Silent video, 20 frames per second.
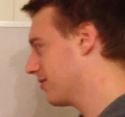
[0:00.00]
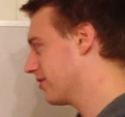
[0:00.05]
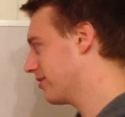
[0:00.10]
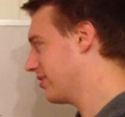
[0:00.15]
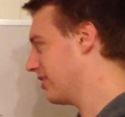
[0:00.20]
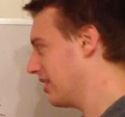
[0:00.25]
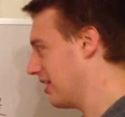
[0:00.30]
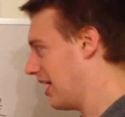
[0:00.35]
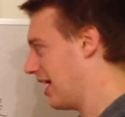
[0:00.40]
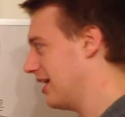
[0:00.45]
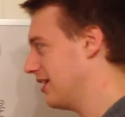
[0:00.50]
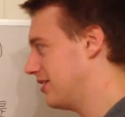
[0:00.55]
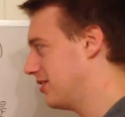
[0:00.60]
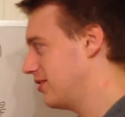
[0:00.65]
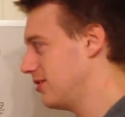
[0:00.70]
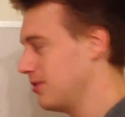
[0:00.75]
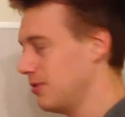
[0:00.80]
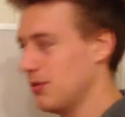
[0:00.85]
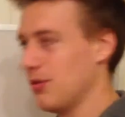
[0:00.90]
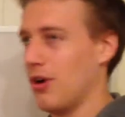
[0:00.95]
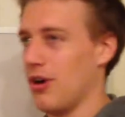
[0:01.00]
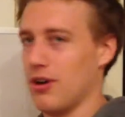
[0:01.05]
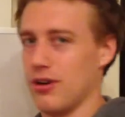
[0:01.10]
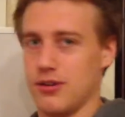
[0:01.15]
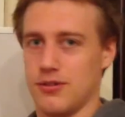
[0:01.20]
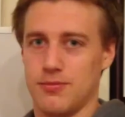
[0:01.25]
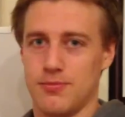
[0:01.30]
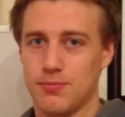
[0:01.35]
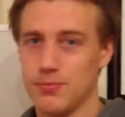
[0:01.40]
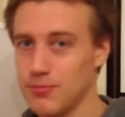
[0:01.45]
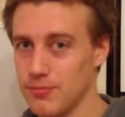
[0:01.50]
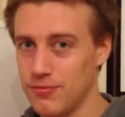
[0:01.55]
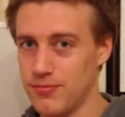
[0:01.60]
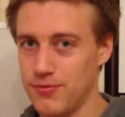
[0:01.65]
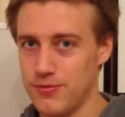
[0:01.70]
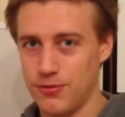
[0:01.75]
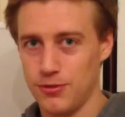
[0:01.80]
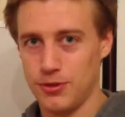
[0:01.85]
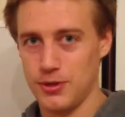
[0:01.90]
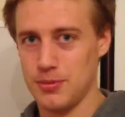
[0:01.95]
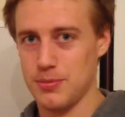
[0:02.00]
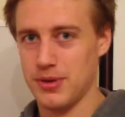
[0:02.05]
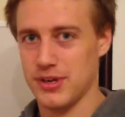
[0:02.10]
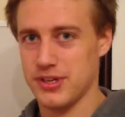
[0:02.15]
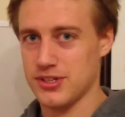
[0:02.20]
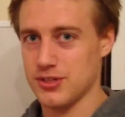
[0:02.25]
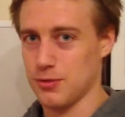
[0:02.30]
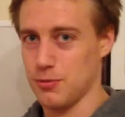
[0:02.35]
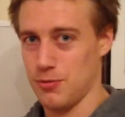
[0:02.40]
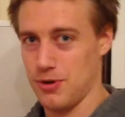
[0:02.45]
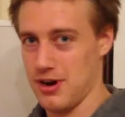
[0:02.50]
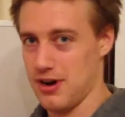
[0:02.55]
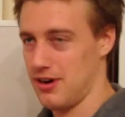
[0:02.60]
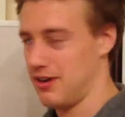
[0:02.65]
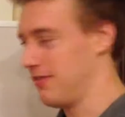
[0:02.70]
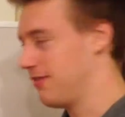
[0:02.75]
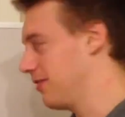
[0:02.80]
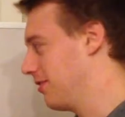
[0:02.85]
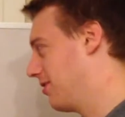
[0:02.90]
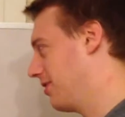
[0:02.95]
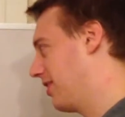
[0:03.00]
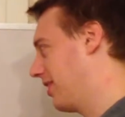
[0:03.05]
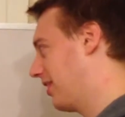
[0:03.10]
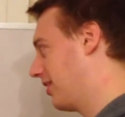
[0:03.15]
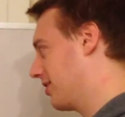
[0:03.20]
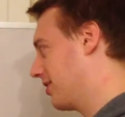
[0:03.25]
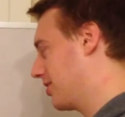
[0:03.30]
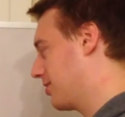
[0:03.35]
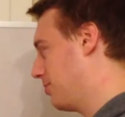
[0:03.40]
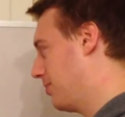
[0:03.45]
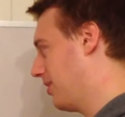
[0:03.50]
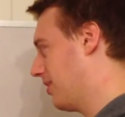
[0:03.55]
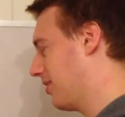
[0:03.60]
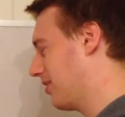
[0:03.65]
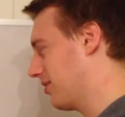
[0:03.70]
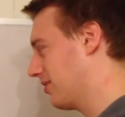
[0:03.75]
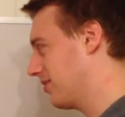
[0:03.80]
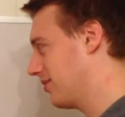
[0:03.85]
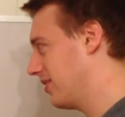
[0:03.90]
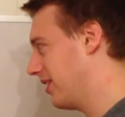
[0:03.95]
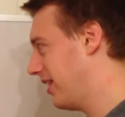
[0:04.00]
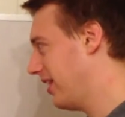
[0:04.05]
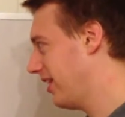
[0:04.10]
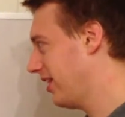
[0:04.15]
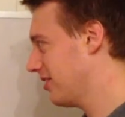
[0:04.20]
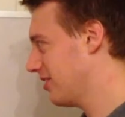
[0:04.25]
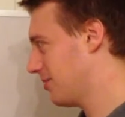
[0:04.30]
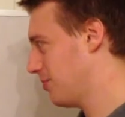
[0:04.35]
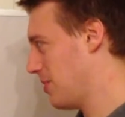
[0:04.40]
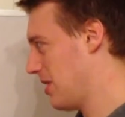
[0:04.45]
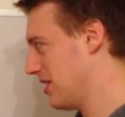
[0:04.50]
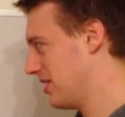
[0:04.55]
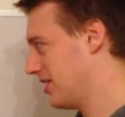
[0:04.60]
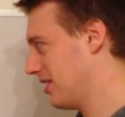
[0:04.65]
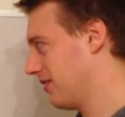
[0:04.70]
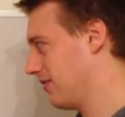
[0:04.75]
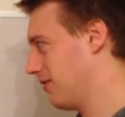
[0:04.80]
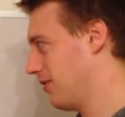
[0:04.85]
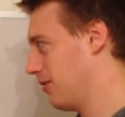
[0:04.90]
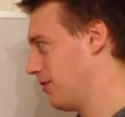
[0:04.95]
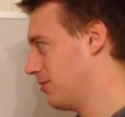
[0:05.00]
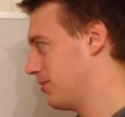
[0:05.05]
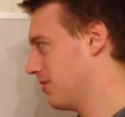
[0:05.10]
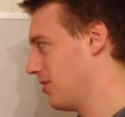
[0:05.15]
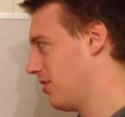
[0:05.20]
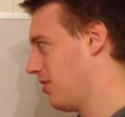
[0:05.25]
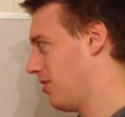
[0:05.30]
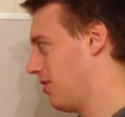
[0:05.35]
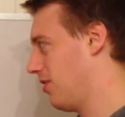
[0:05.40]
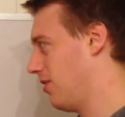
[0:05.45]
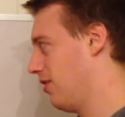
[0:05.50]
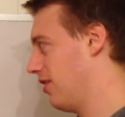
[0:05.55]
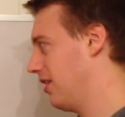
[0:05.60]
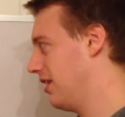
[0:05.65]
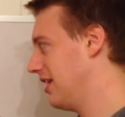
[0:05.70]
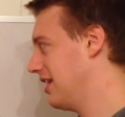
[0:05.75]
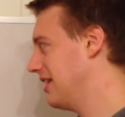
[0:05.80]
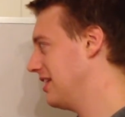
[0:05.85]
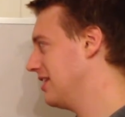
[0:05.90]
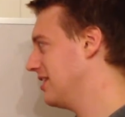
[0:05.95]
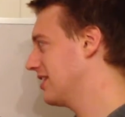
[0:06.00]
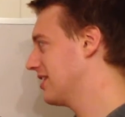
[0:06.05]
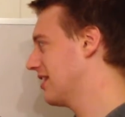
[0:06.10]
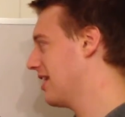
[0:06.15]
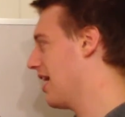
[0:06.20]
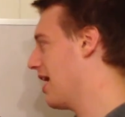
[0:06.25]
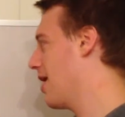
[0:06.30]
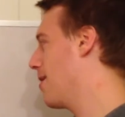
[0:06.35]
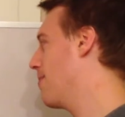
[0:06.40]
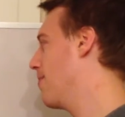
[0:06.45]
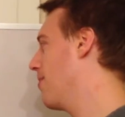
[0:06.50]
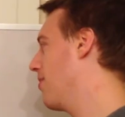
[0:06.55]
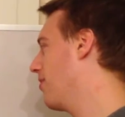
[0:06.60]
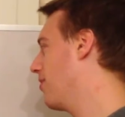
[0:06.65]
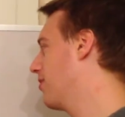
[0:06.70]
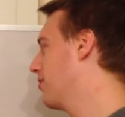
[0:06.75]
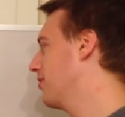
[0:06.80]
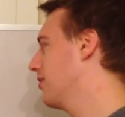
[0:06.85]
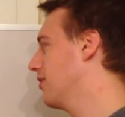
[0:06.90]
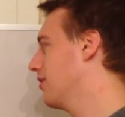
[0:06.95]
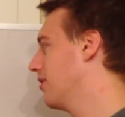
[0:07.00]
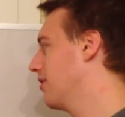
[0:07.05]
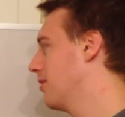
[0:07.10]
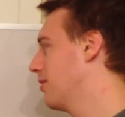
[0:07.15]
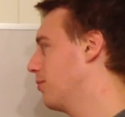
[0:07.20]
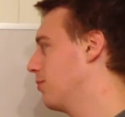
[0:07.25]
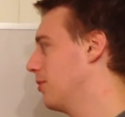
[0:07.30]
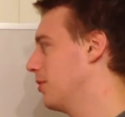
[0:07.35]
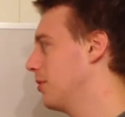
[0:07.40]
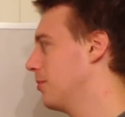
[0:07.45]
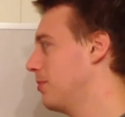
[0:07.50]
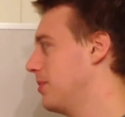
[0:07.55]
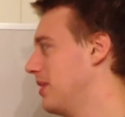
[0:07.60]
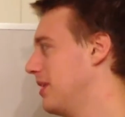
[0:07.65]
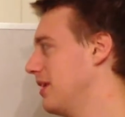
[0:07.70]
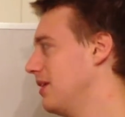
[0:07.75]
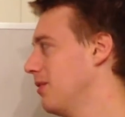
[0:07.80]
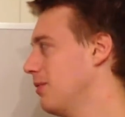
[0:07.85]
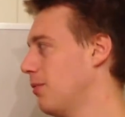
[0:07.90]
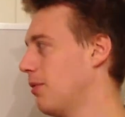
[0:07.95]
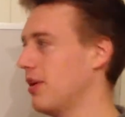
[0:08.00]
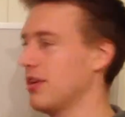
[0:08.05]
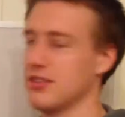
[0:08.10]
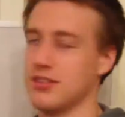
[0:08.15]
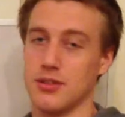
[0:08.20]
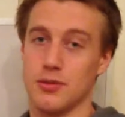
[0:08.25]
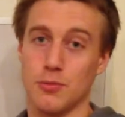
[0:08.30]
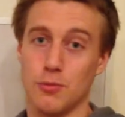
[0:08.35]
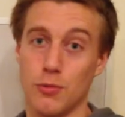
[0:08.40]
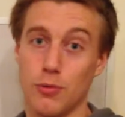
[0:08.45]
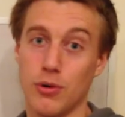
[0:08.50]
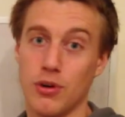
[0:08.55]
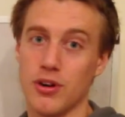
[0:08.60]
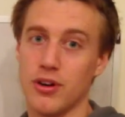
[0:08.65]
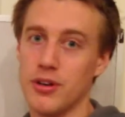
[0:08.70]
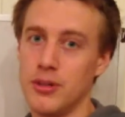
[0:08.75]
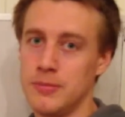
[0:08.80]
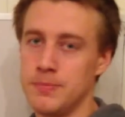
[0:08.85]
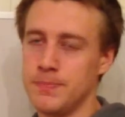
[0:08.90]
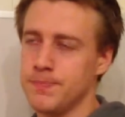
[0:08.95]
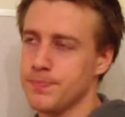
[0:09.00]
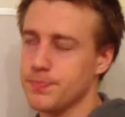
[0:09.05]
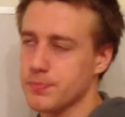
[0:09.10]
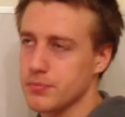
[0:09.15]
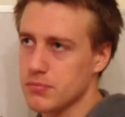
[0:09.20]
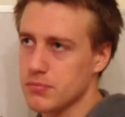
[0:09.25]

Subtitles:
So firstly, as you are fully much aware if you're an English speaker, the English basic verbs are is, am, are, will be, was, and were.